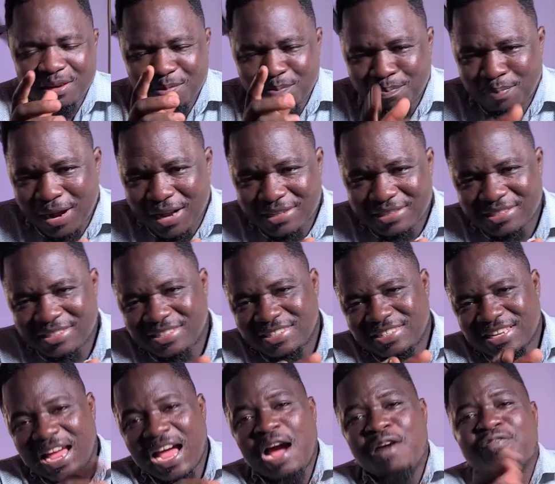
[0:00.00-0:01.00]
but
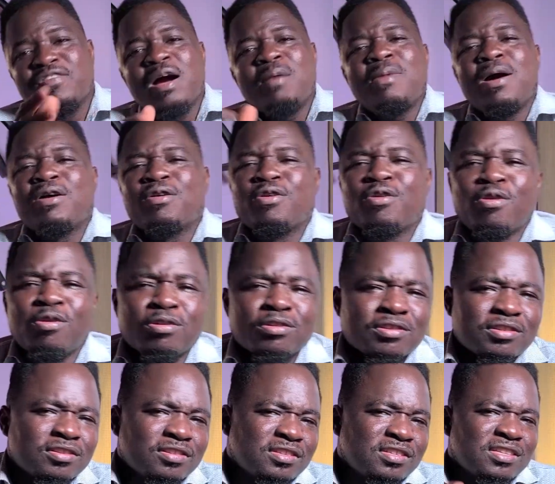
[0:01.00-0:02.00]
I have come
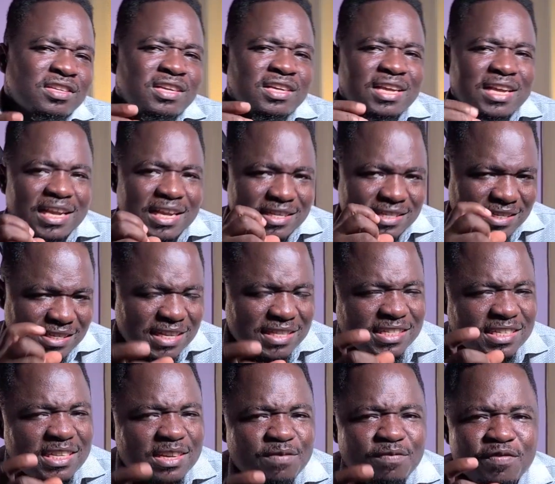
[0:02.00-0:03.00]
across a
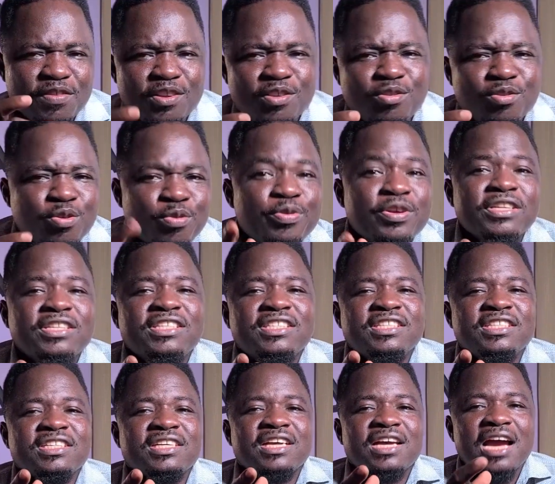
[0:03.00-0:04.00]
certain video
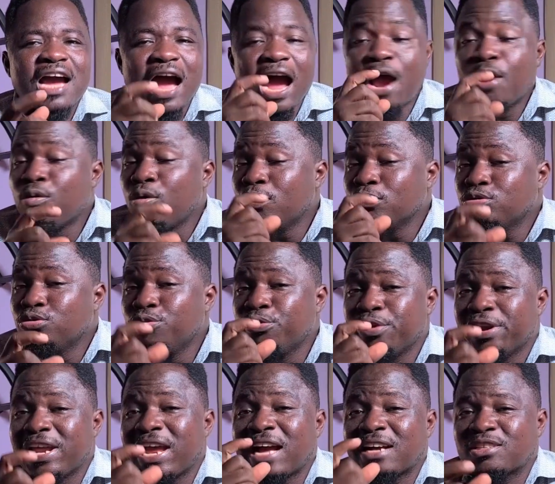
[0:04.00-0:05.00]
which I want to
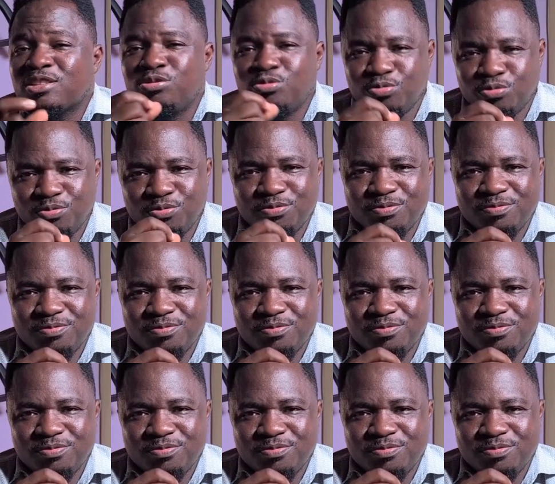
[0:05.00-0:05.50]
react to.